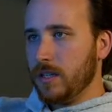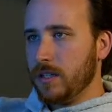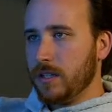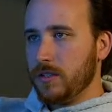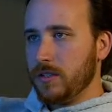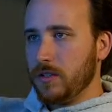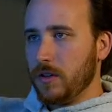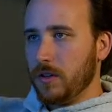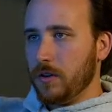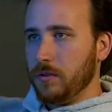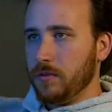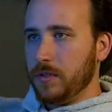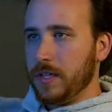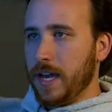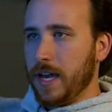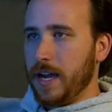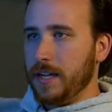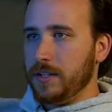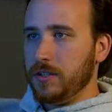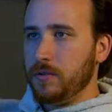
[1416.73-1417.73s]
So
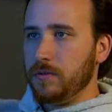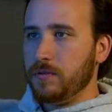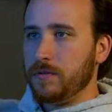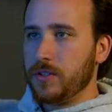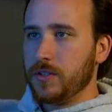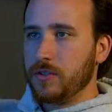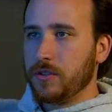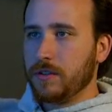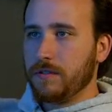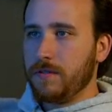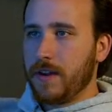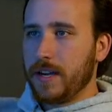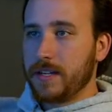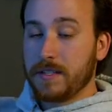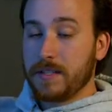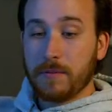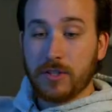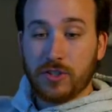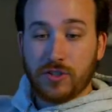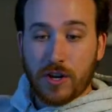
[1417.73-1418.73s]
yeah, I do visual effects.
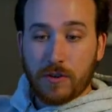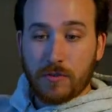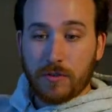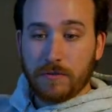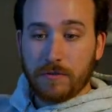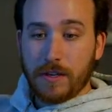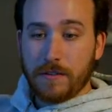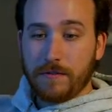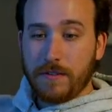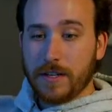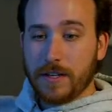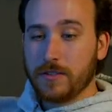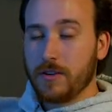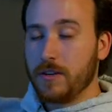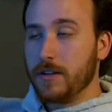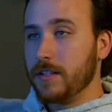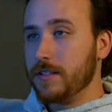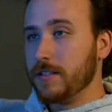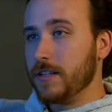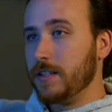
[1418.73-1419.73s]
I'm a general VFX
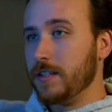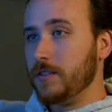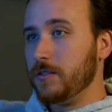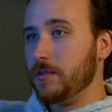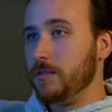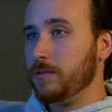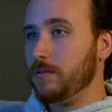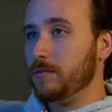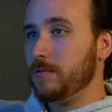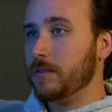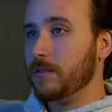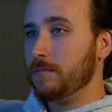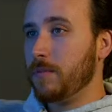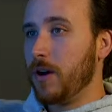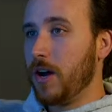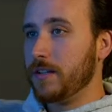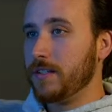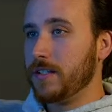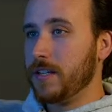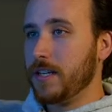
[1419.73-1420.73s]
artist. I do
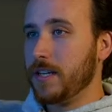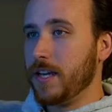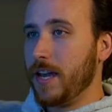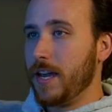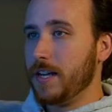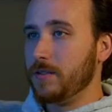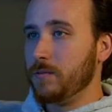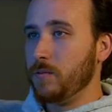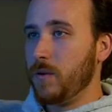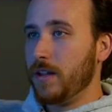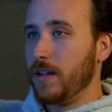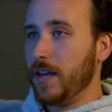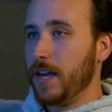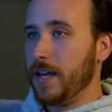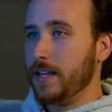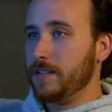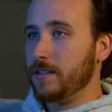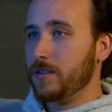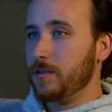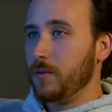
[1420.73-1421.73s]
compositing as well
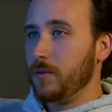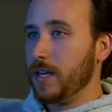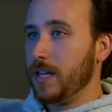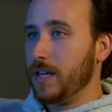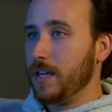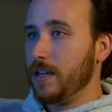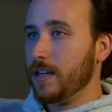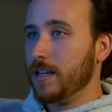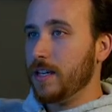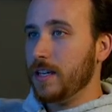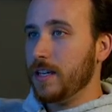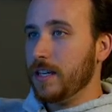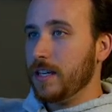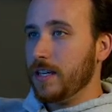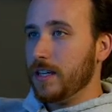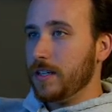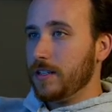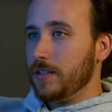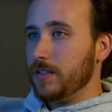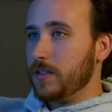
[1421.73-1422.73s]
as 3D.
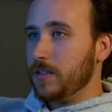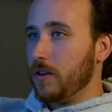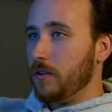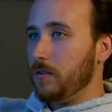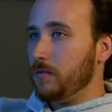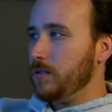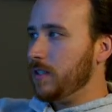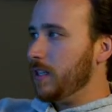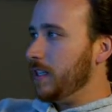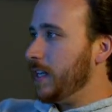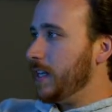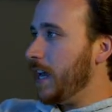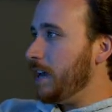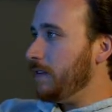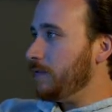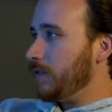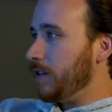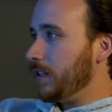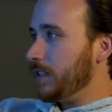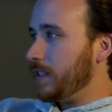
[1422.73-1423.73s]
So today,
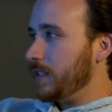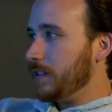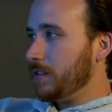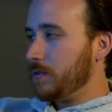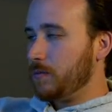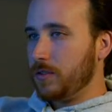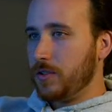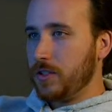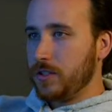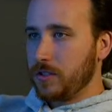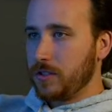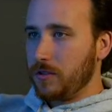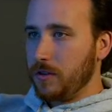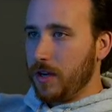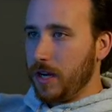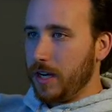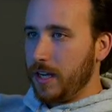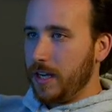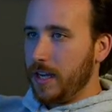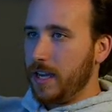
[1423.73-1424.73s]
for instance, we're just
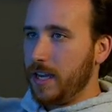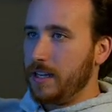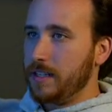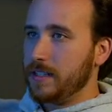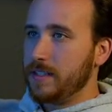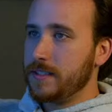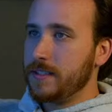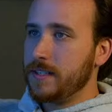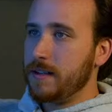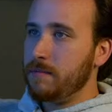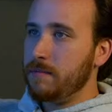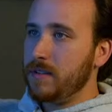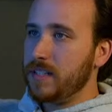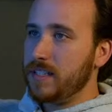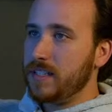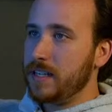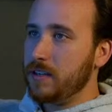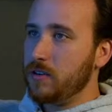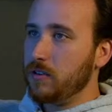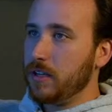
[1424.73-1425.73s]
creating a
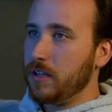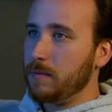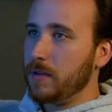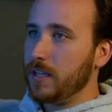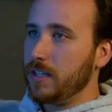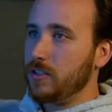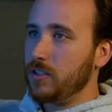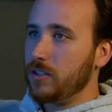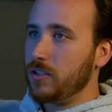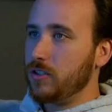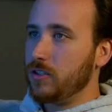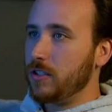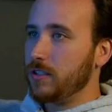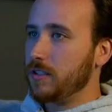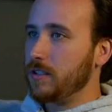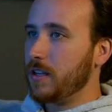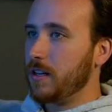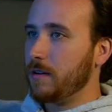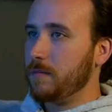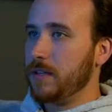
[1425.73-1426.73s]
single image. It's
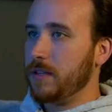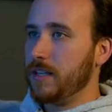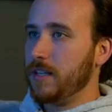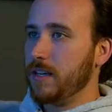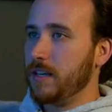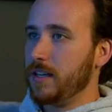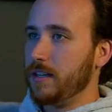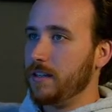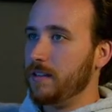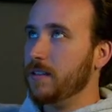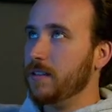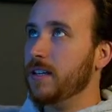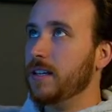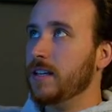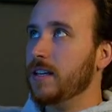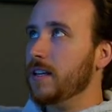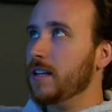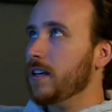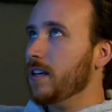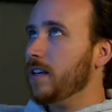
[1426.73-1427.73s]
just going to be
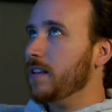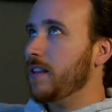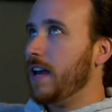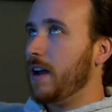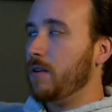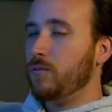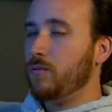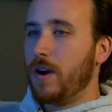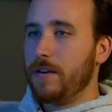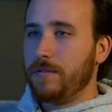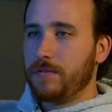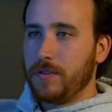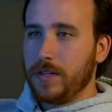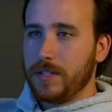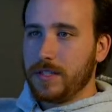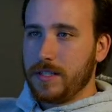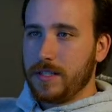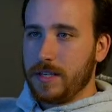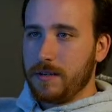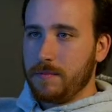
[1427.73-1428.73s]
that
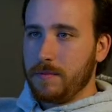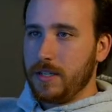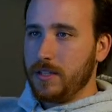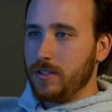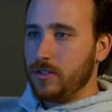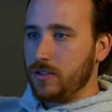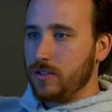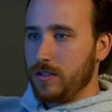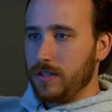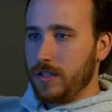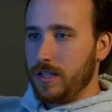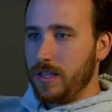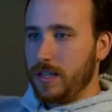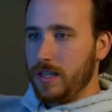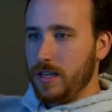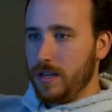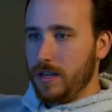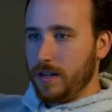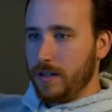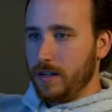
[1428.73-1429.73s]
reference image
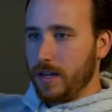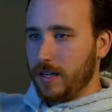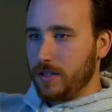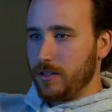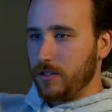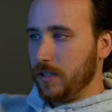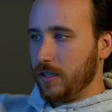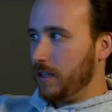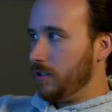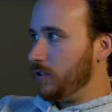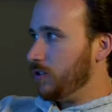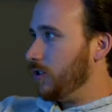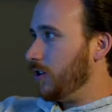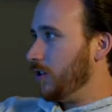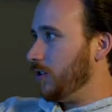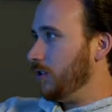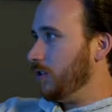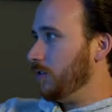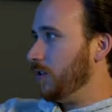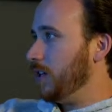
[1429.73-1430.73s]
here. Actually, I'll show
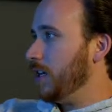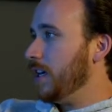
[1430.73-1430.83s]
you.